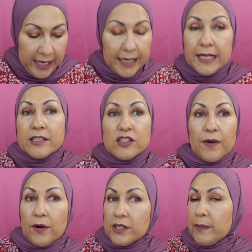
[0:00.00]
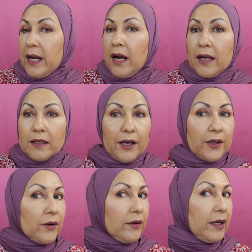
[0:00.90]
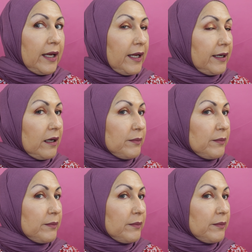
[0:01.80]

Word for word: And then as far as my highlighter, and I